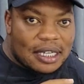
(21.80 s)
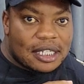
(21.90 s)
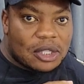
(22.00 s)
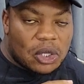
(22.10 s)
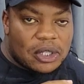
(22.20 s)

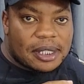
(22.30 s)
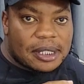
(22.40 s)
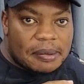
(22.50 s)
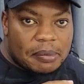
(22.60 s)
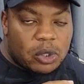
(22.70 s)
Yes, those
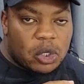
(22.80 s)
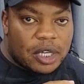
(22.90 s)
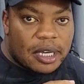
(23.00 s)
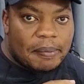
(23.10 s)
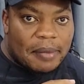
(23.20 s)
simple
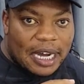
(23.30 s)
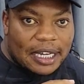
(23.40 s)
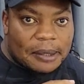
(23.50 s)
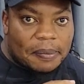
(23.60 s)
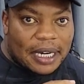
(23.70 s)
looking
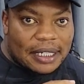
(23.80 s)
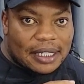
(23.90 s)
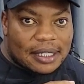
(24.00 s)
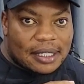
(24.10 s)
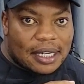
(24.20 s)
market
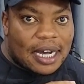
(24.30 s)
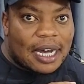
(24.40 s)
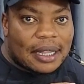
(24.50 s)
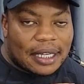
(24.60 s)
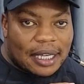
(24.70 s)
patterns
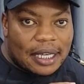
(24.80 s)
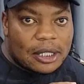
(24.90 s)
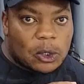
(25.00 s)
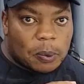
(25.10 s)
are the key to